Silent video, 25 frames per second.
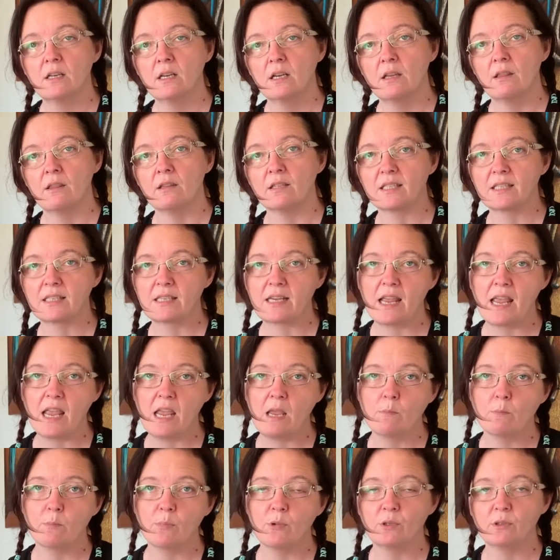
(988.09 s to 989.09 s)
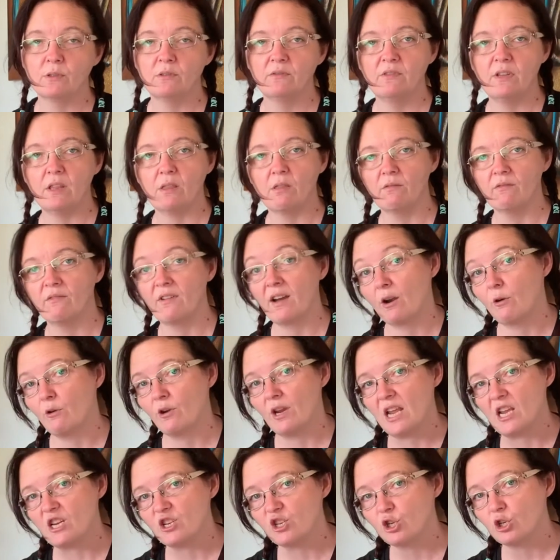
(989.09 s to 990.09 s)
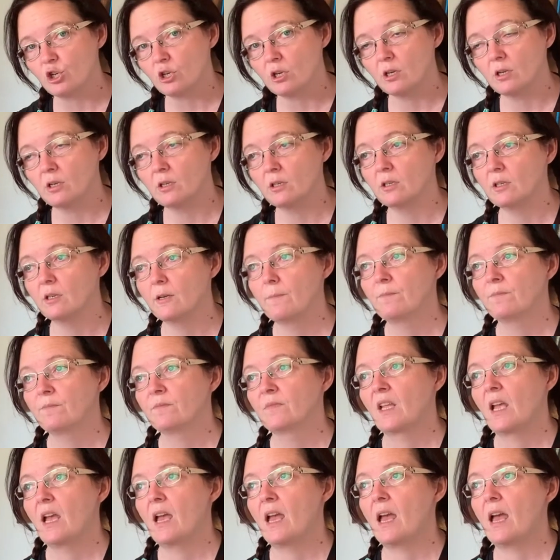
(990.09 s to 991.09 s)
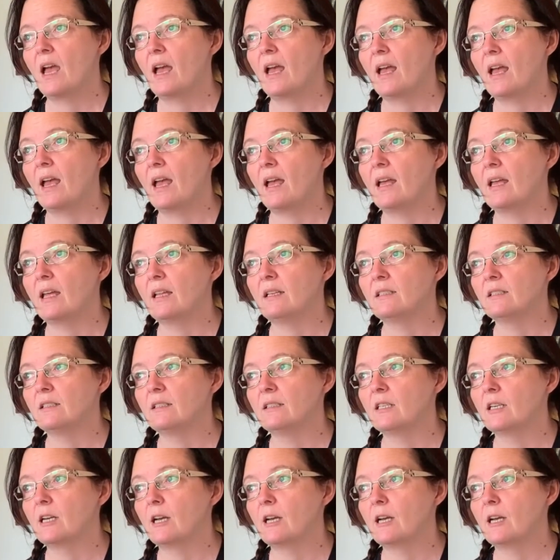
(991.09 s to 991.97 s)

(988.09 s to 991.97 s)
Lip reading: the same but with variation, and